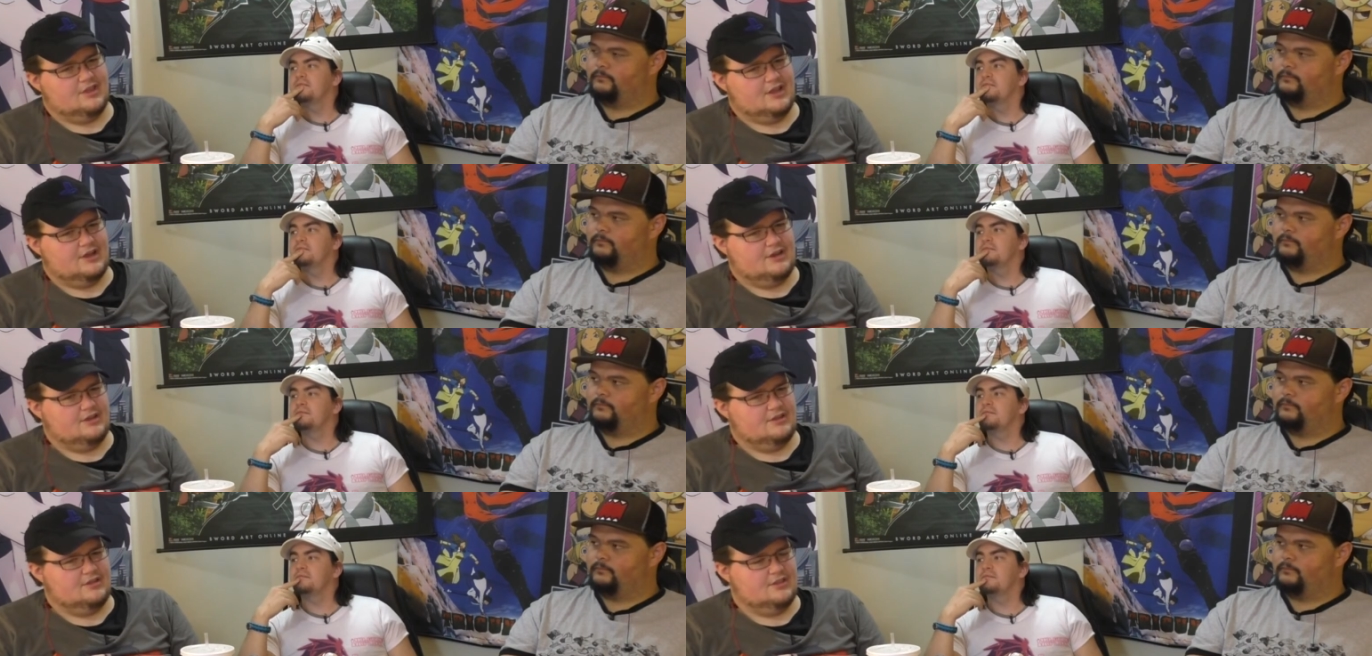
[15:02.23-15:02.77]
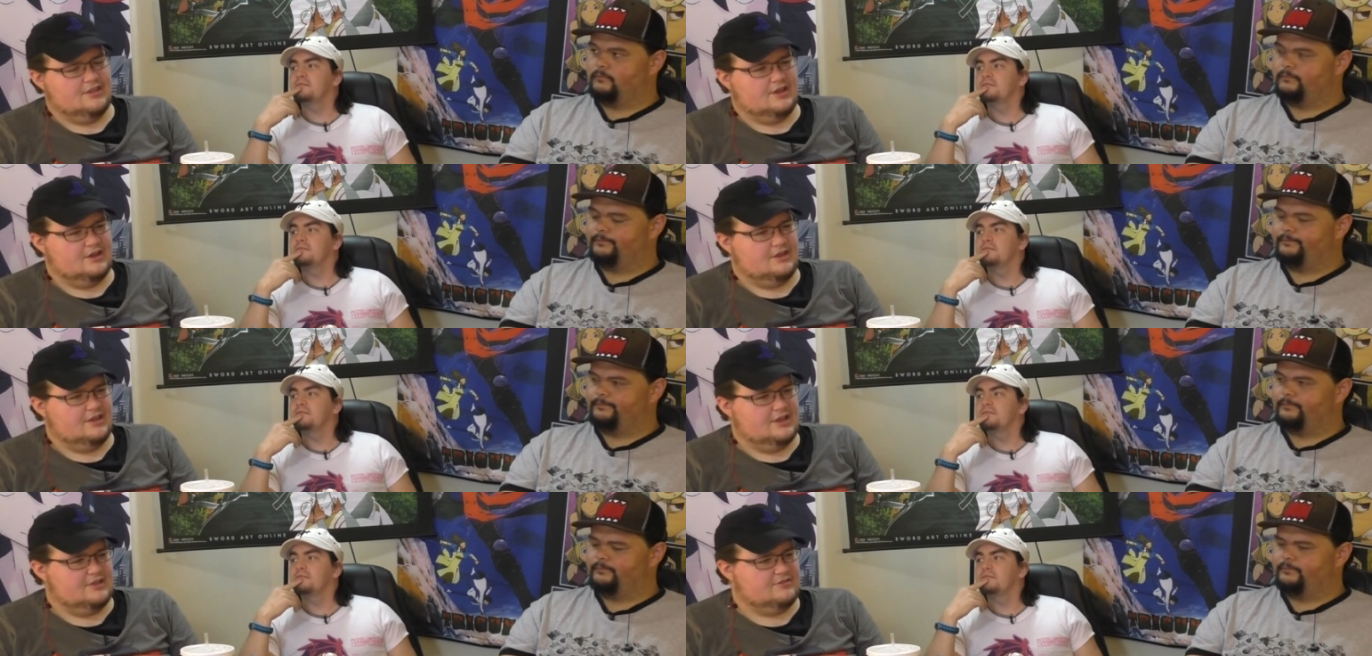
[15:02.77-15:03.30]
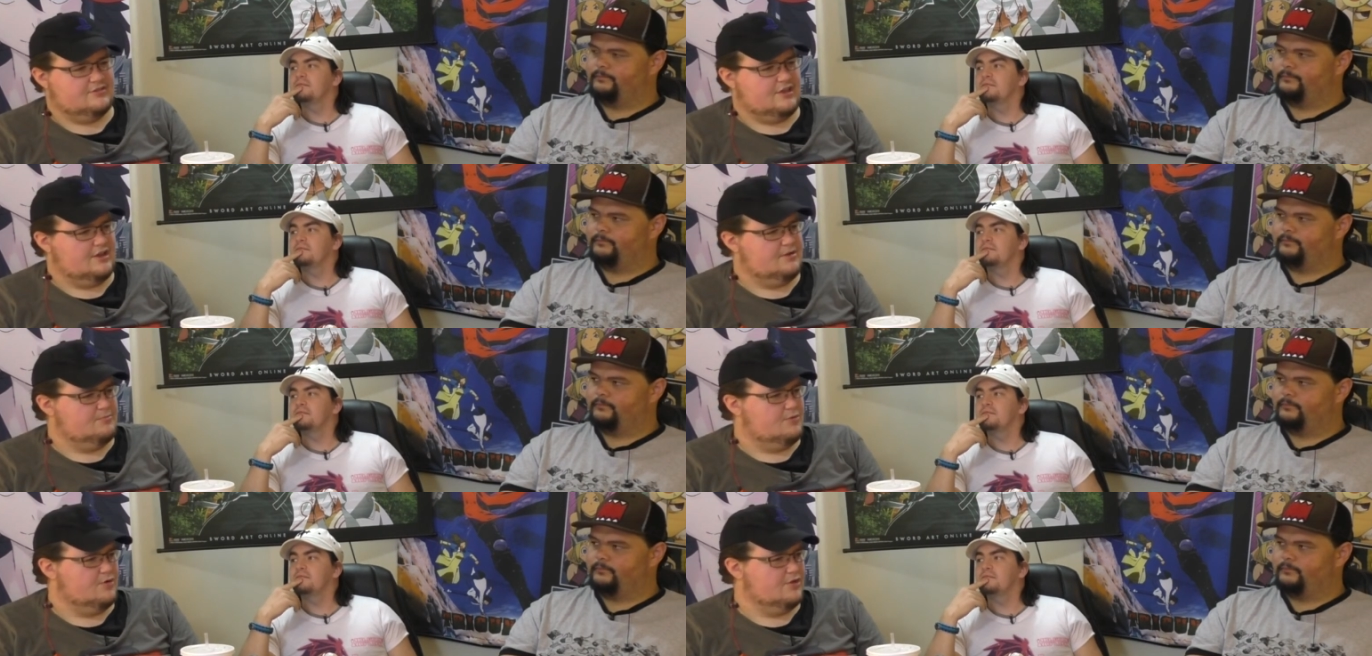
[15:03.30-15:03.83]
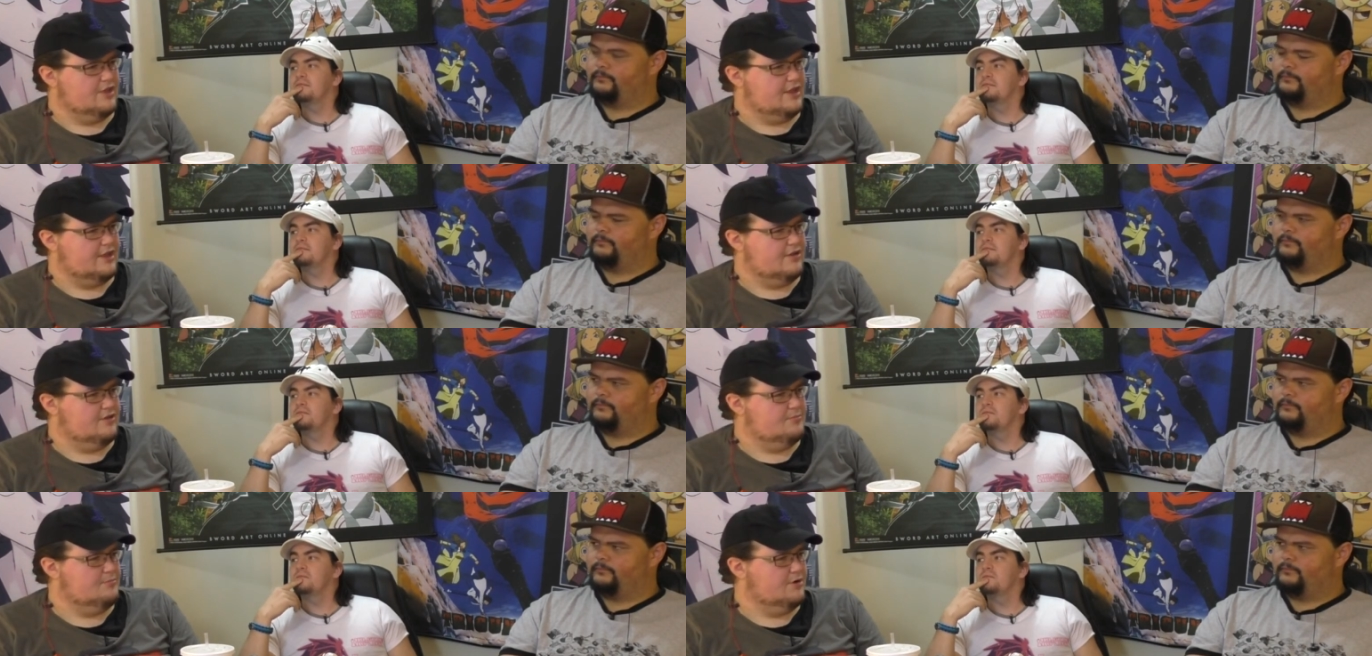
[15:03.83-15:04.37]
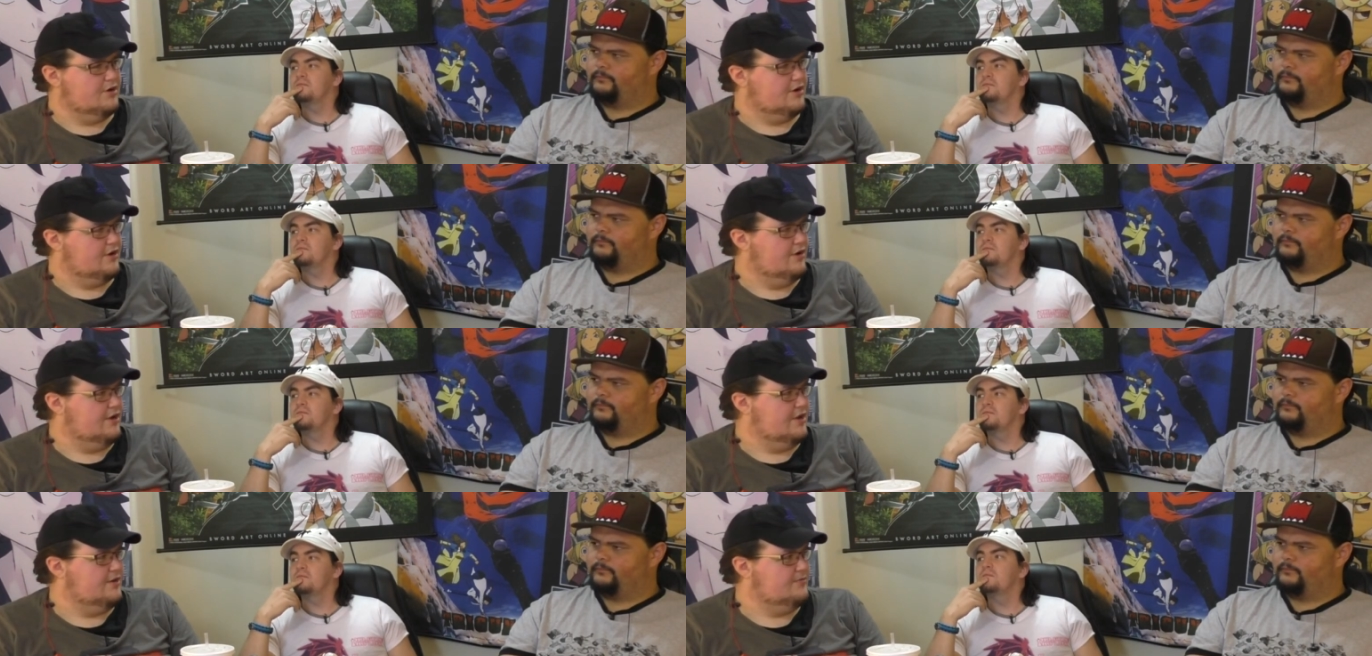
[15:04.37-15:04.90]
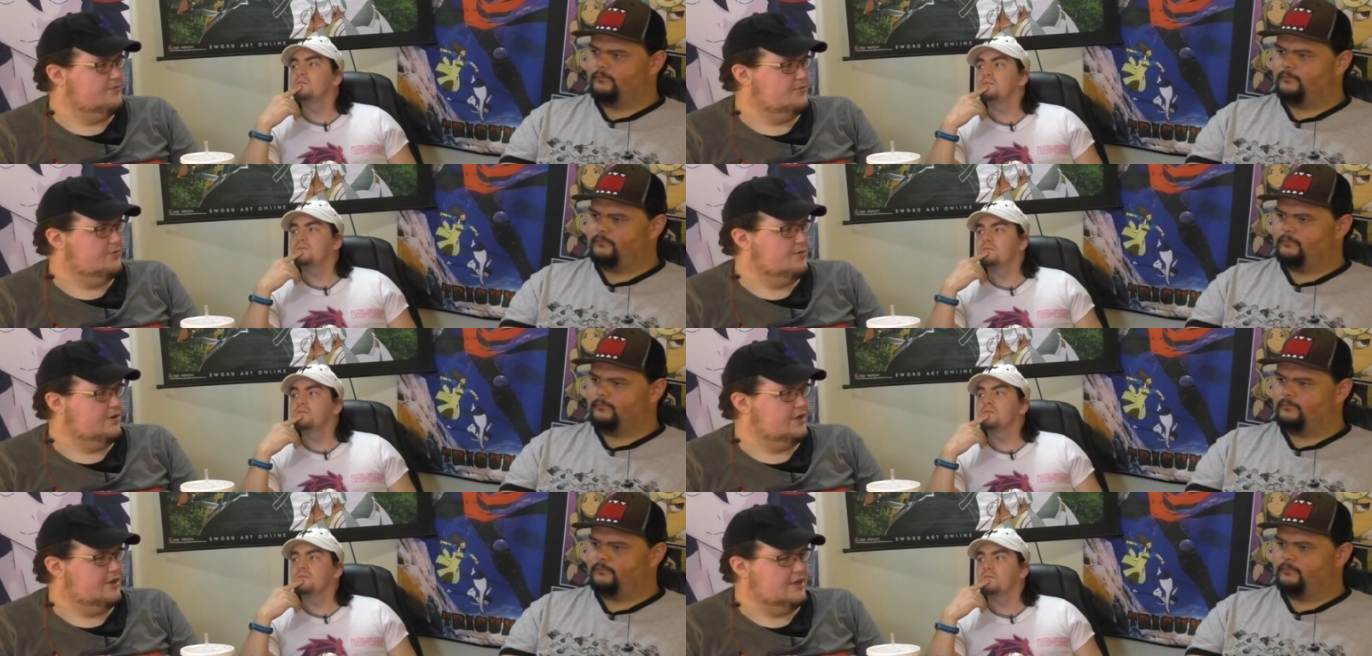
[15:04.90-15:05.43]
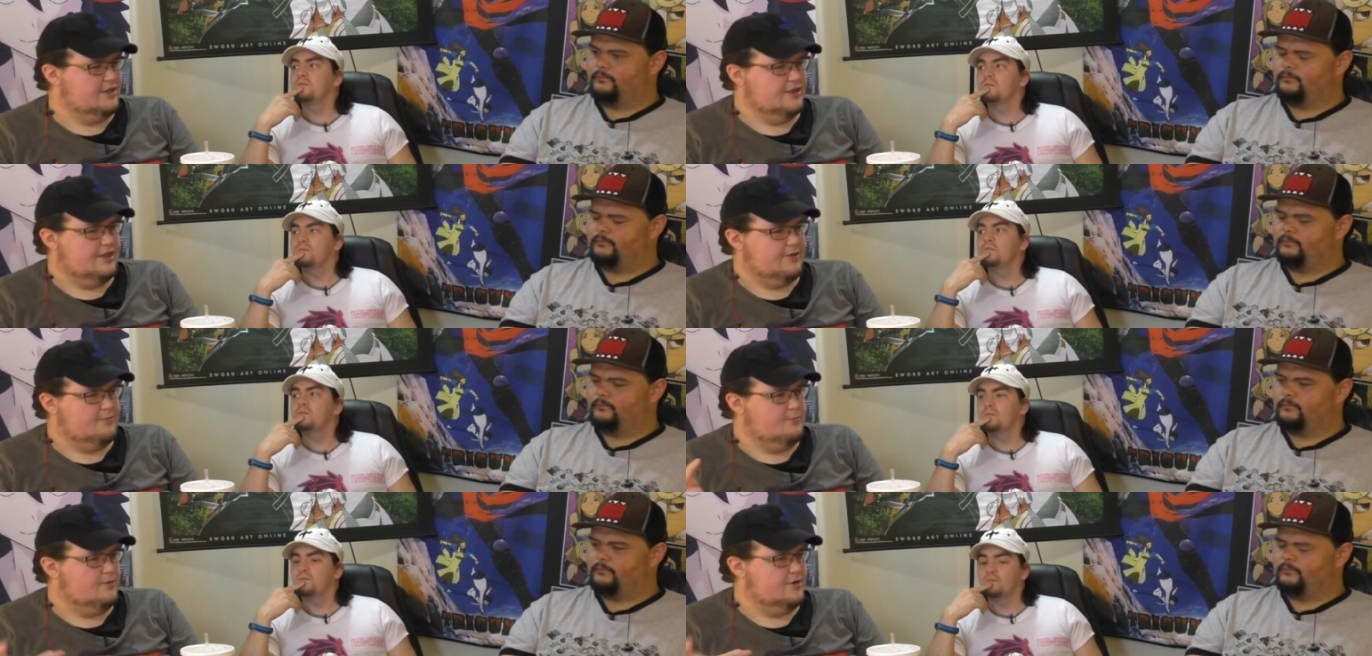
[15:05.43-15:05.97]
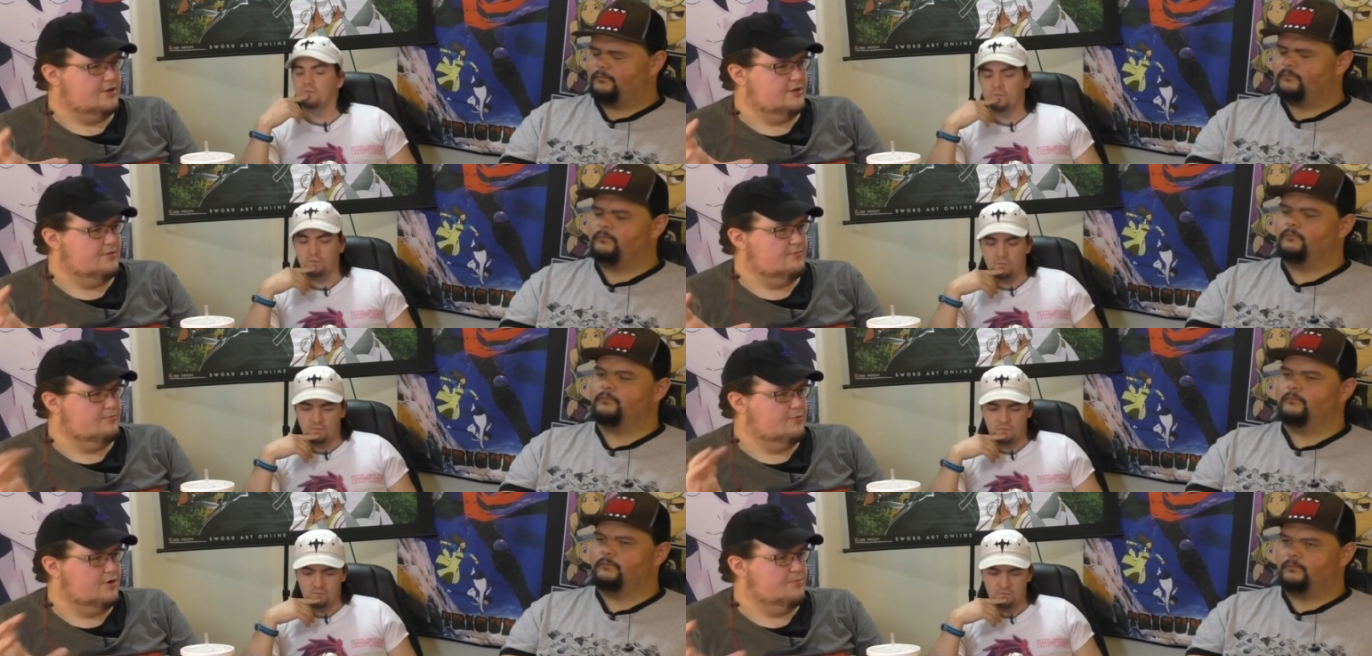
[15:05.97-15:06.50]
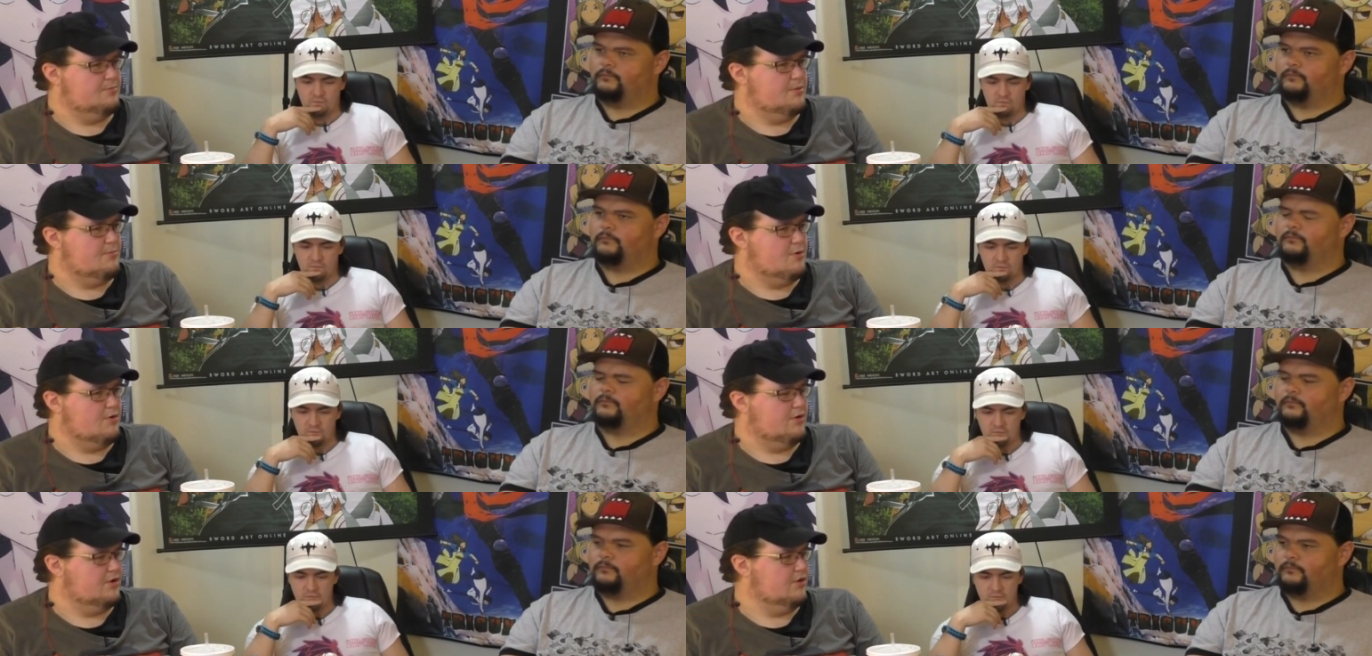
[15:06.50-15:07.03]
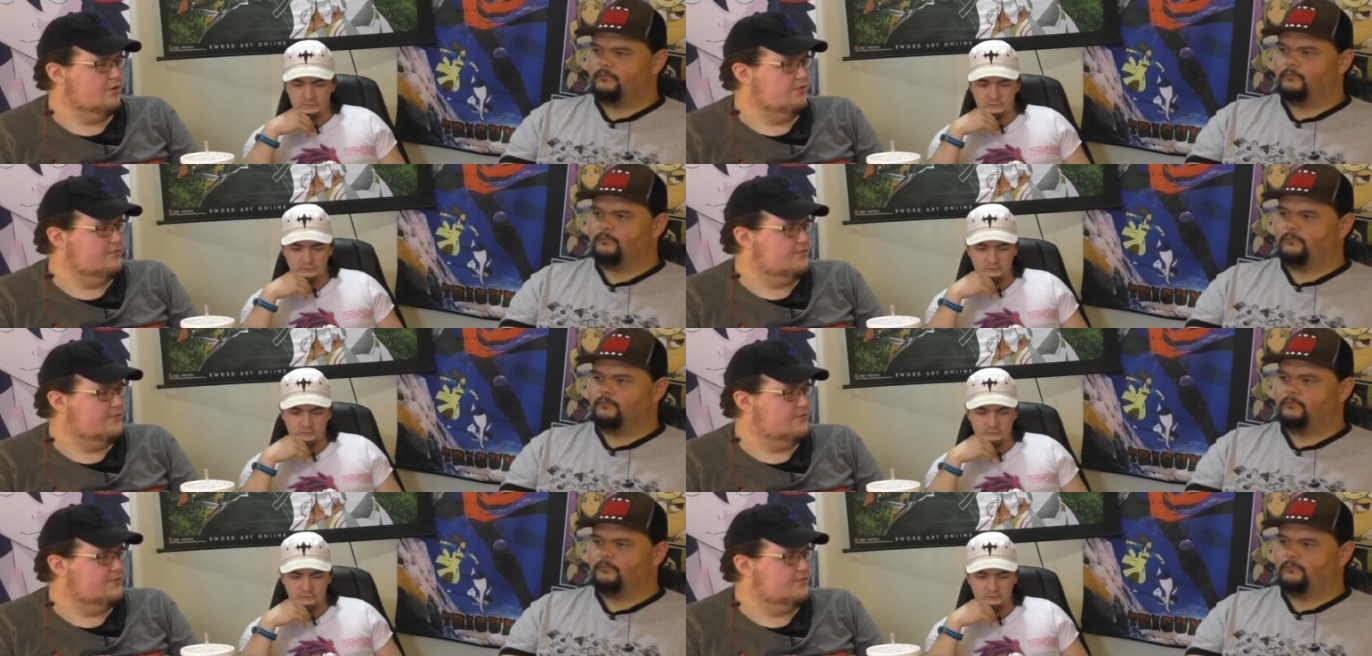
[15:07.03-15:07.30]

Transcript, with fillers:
Speaker 1: lot of that's kind of more like unmarked graves, or you get like one memorial